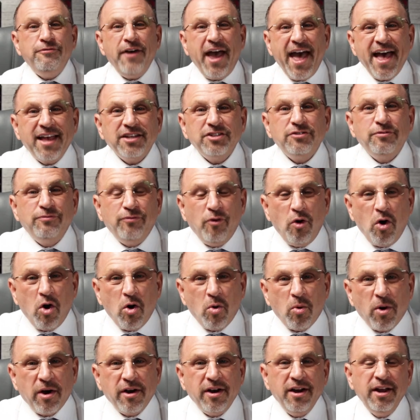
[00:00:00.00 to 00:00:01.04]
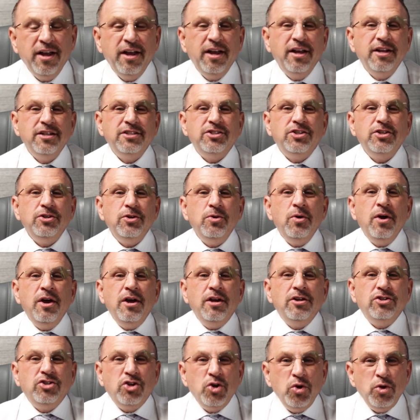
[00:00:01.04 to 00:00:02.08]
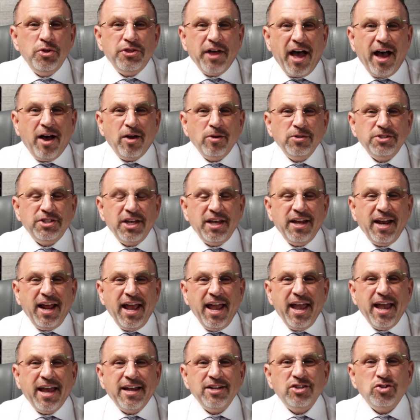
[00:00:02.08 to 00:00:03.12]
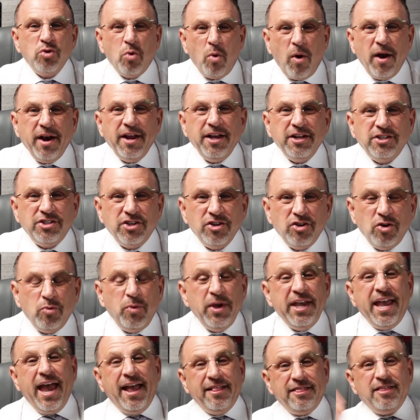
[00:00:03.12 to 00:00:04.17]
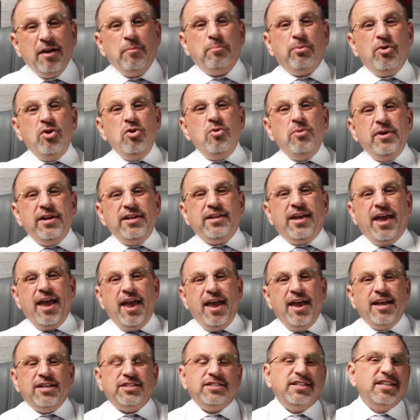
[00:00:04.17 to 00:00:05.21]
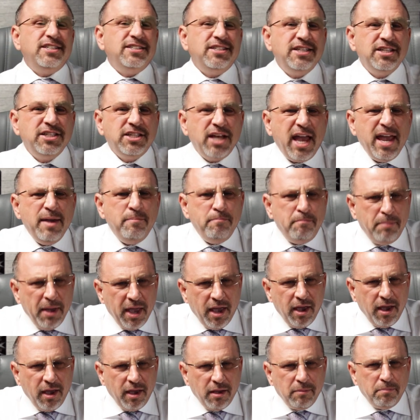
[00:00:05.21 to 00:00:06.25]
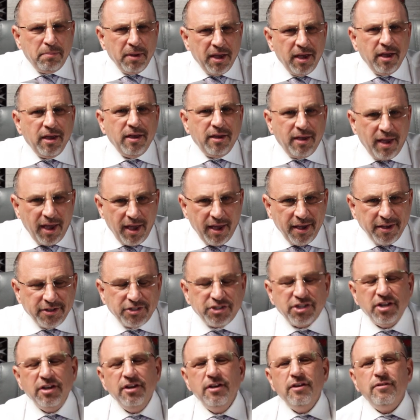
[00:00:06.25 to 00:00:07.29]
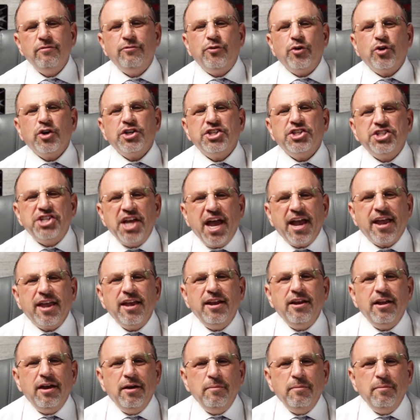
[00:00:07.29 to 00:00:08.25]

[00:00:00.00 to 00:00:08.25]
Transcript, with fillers: fast forward to 2022. We get the Bruen case. This is a big, big case for Second